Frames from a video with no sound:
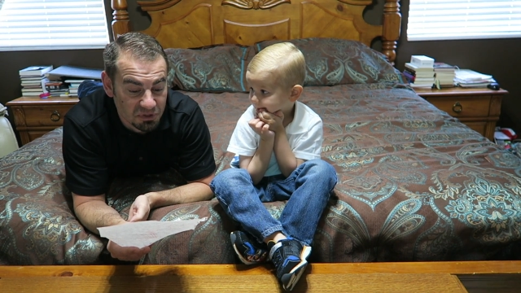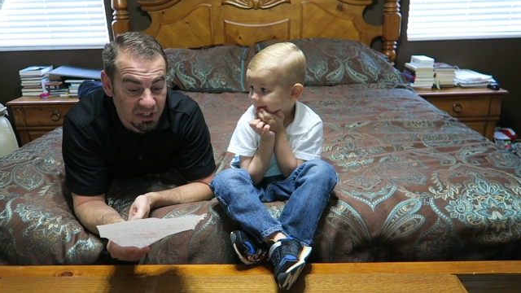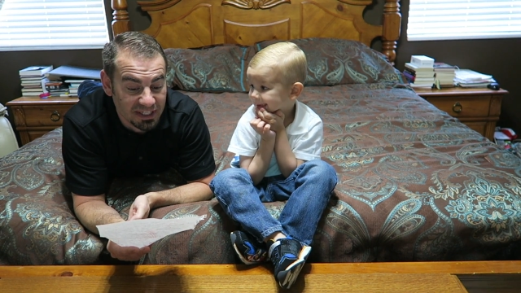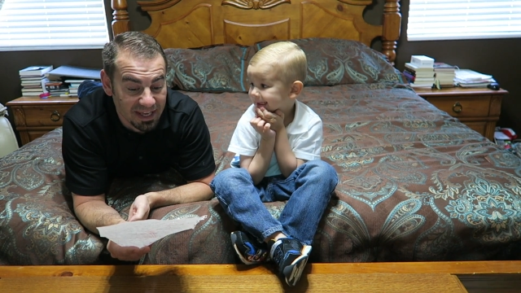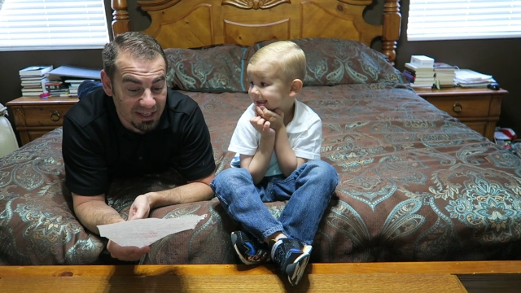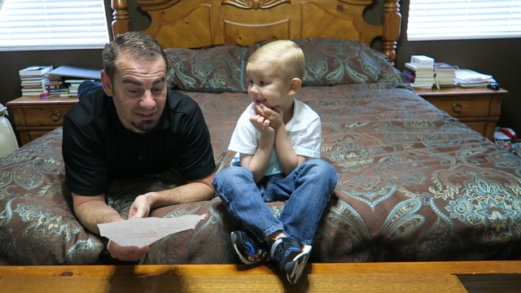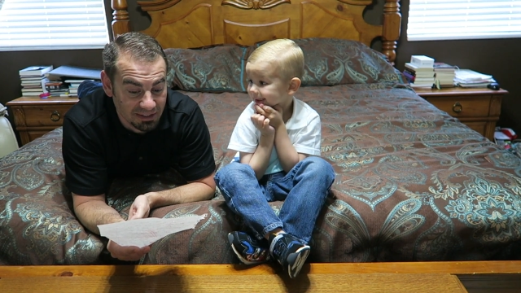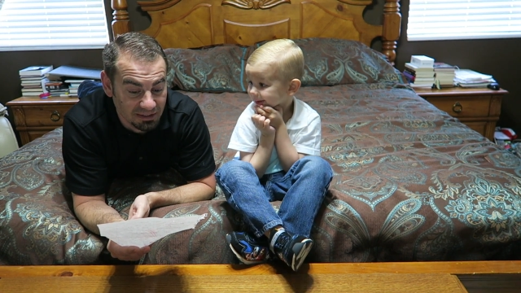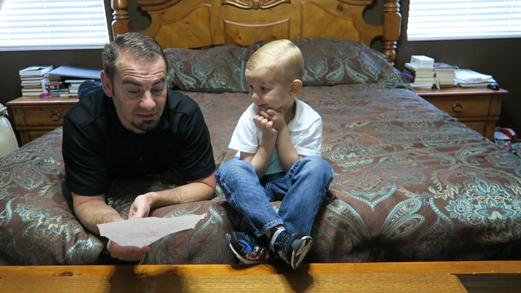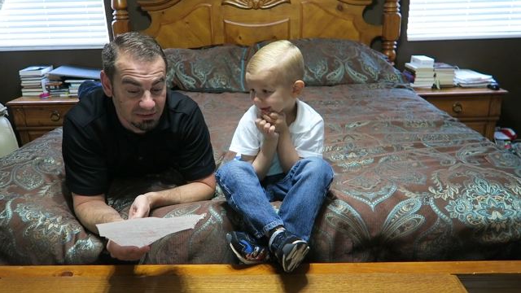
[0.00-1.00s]
Speaker 1: from
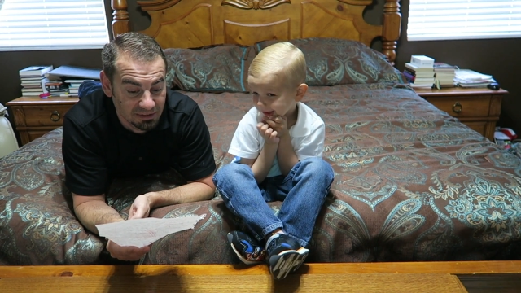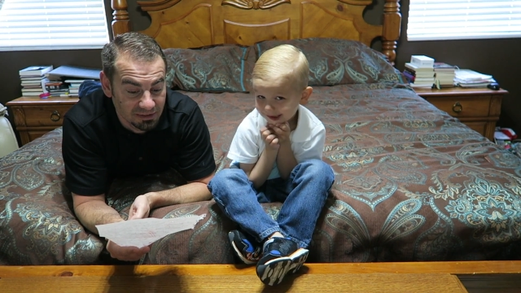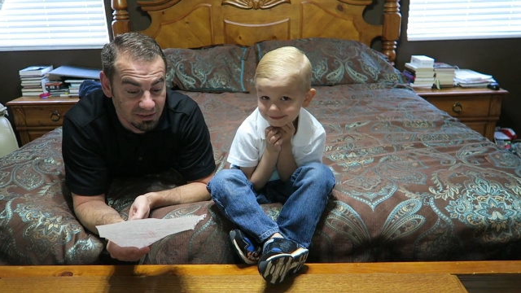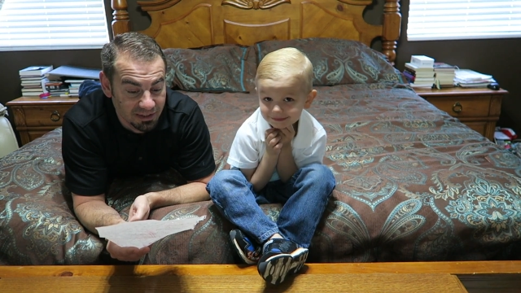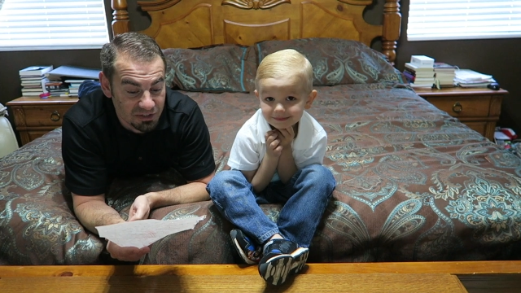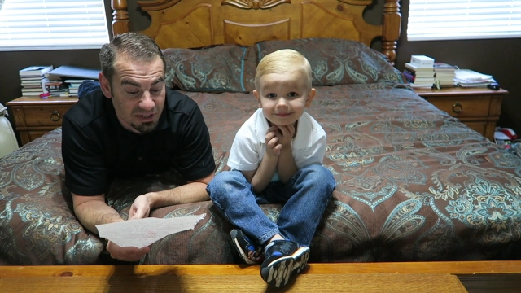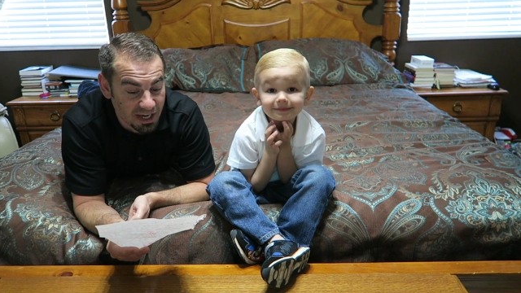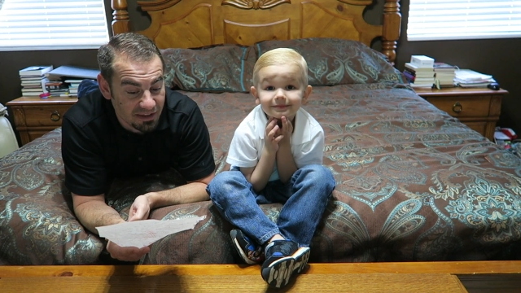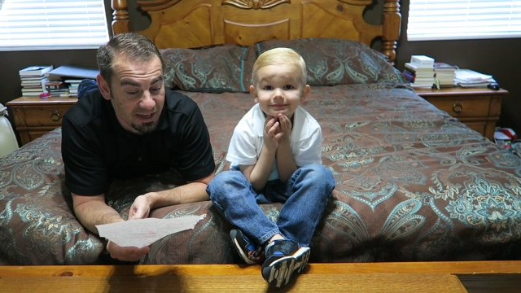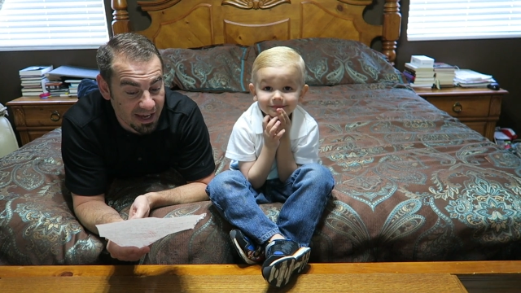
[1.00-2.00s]
Shakaylee. And
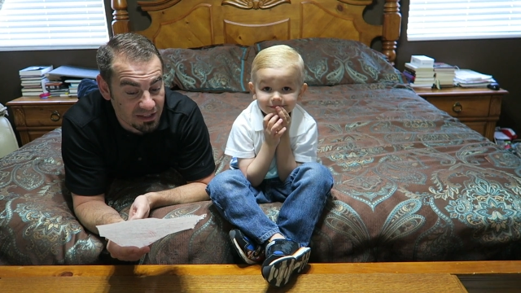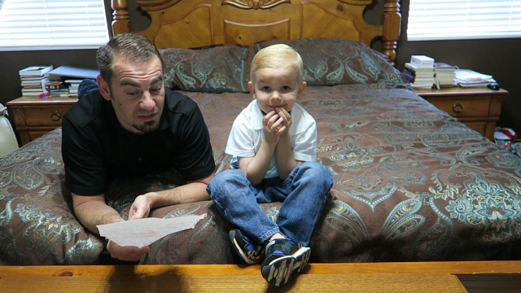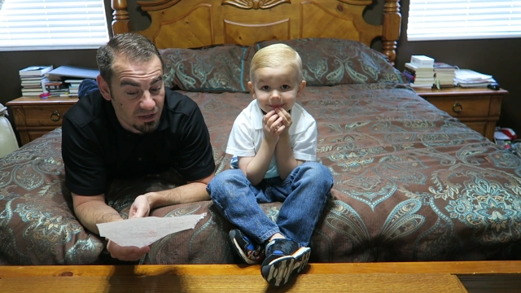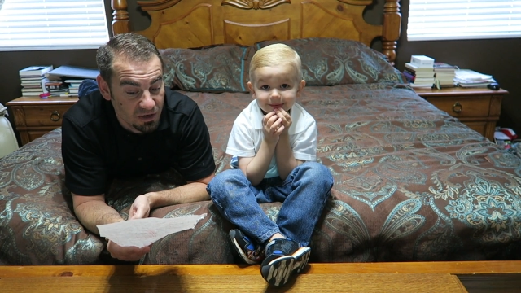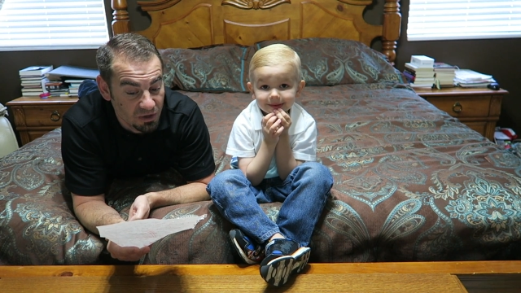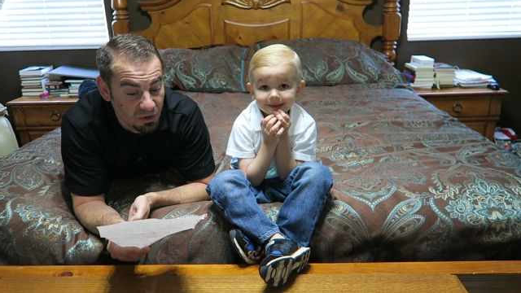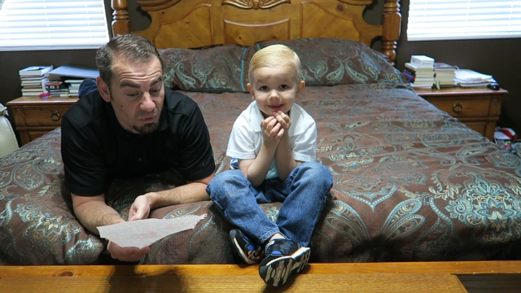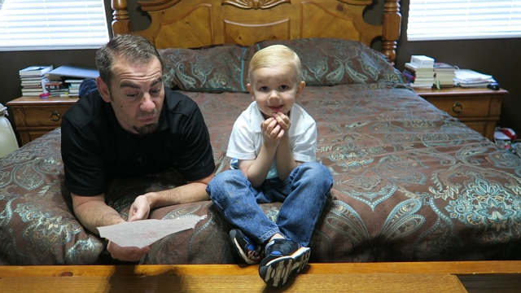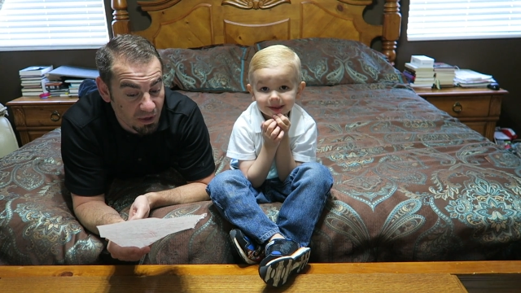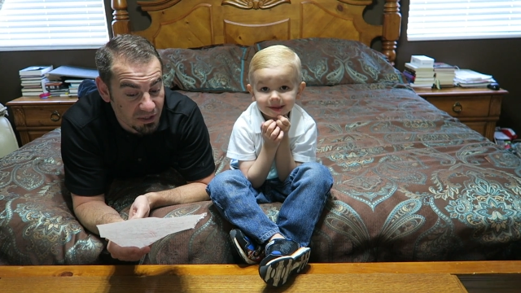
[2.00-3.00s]
Shakaylee asked,
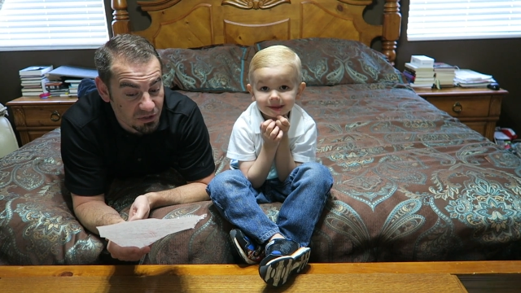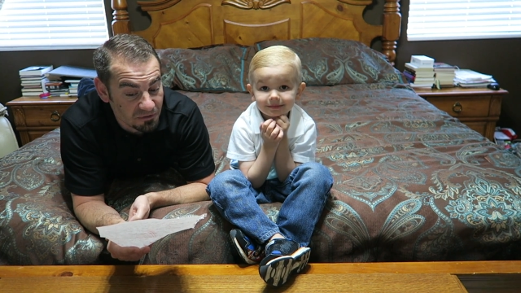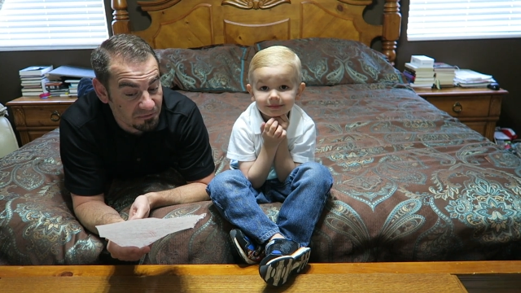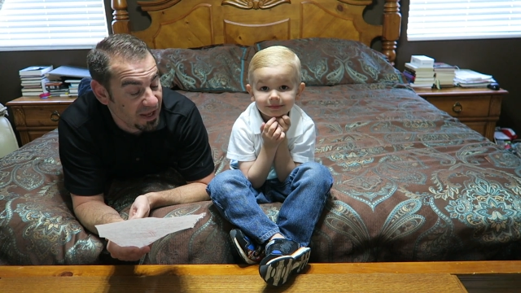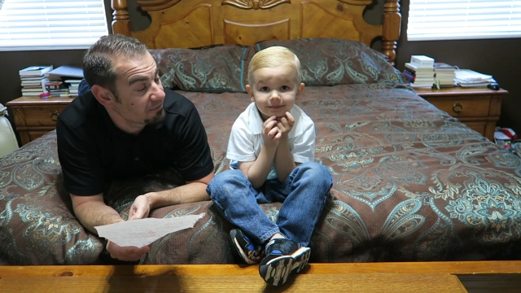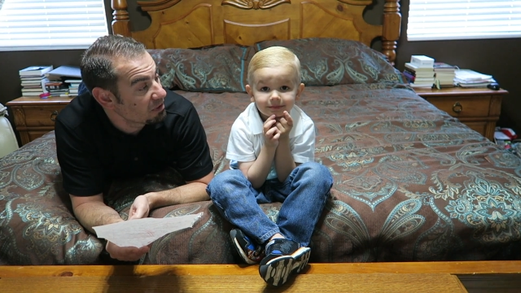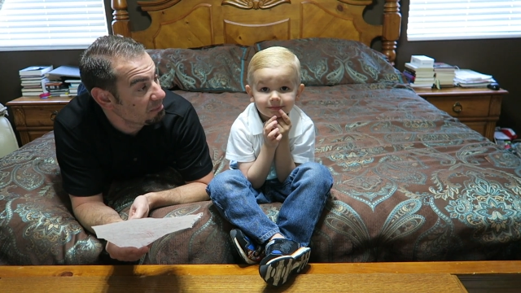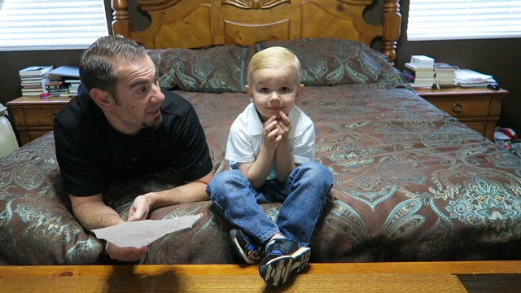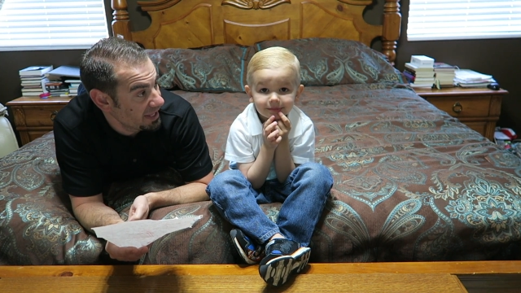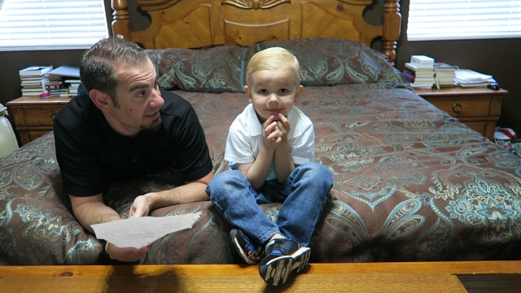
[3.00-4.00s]
what is your
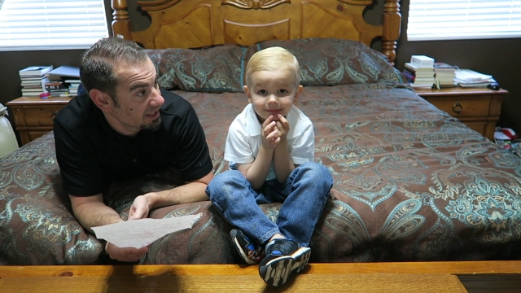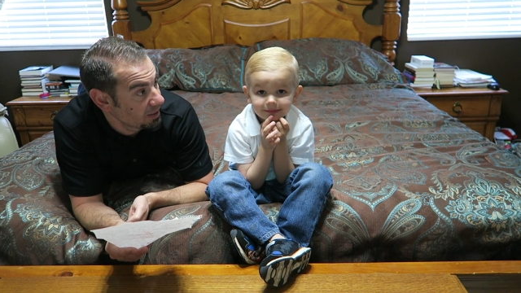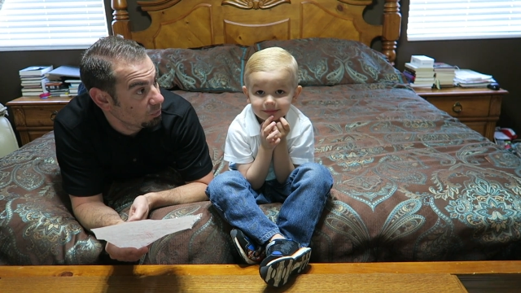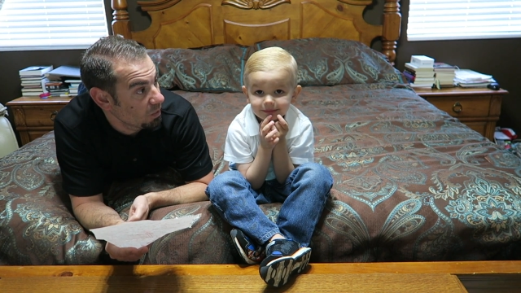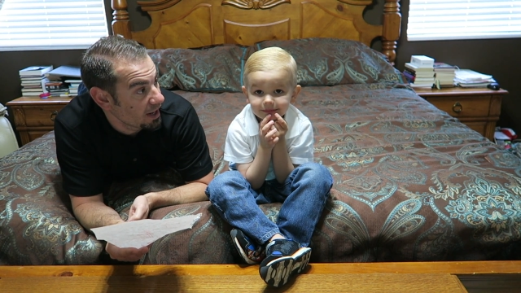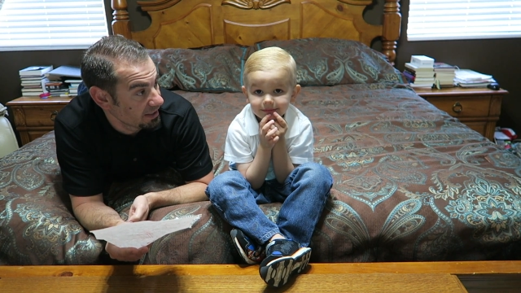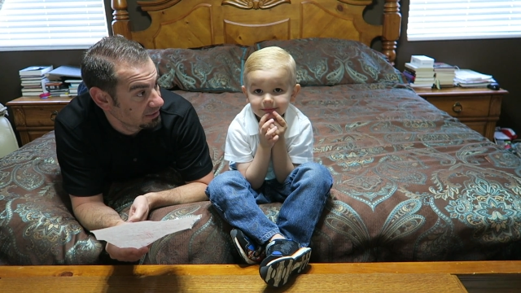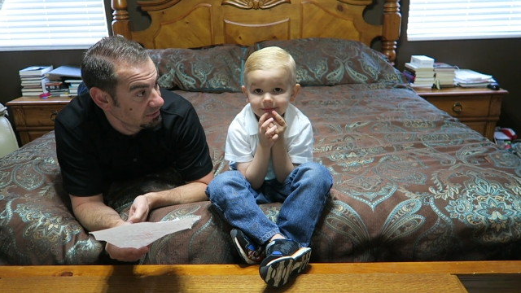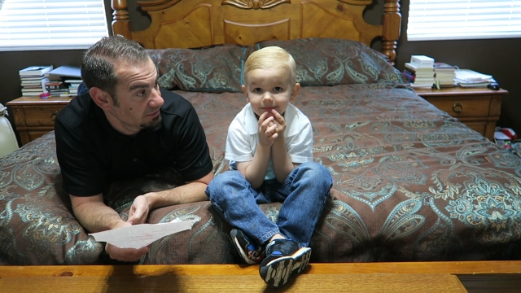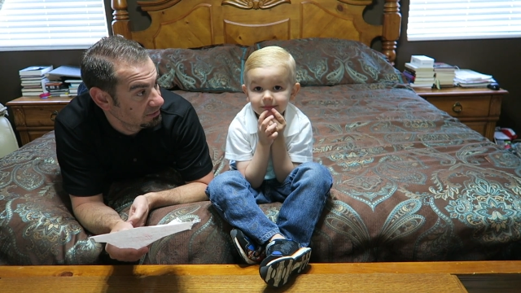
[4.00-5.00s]
favorite pet and why?